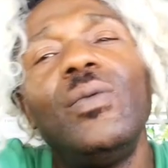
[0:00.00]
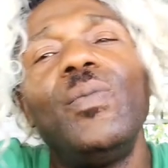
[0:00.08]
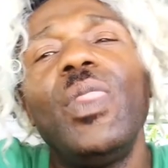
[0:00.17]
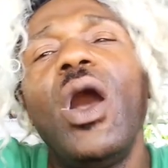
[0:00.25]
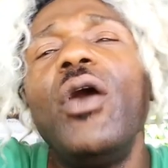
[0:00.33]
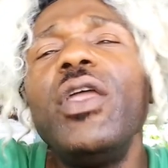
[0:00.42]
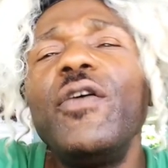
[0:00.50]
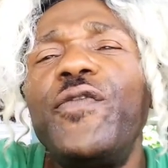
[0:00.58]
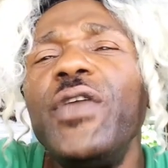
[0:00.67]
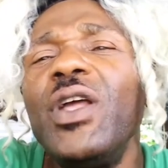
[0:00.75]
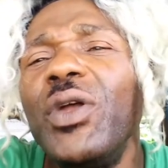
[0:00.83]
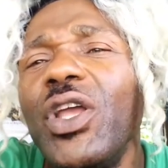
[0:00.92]
How you
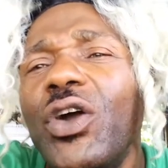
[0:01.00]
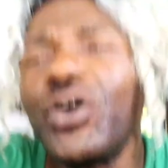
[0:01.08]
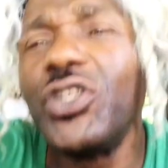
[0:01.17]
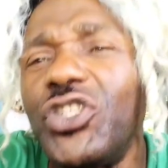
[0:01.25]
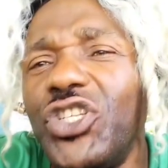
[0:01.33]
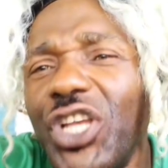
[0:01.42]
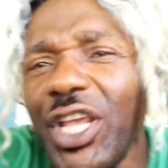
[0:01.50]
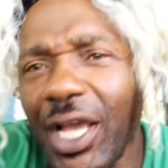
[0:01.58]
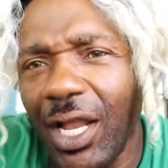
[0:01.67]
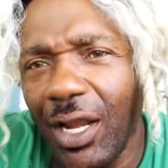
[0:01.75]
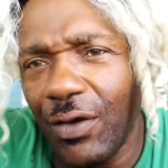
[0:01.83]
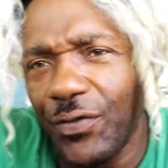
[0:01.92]
feel when you go jail
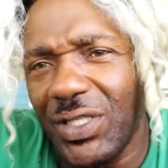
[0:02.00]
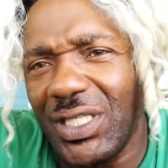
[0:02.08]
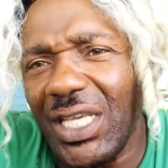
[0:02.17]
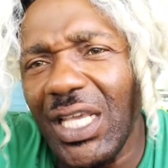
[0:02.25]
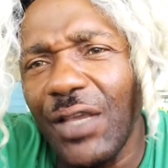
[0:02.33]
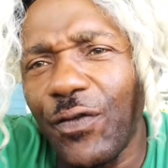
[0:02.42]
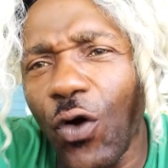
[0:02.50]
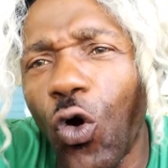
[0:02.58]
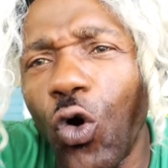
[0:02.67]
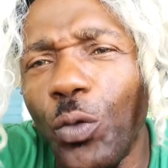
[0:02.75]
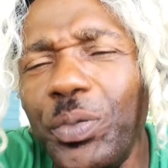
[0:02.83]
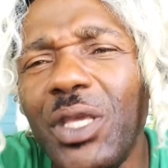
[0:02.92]
for thief
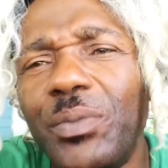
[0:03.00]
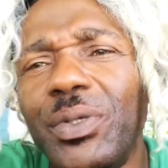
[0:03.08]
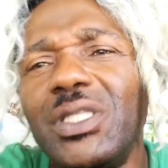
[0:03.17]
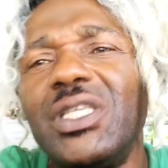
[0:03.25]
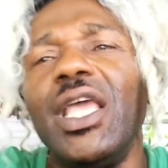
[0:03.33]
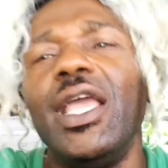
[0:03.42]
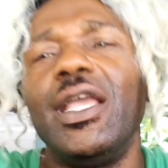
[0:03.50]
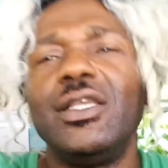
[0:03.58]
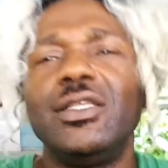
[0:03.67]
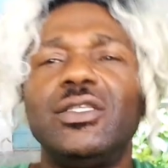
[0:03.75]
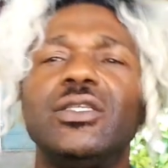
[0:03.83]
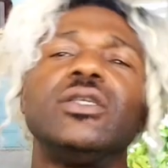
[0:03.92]
old people
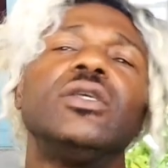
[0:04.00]
things?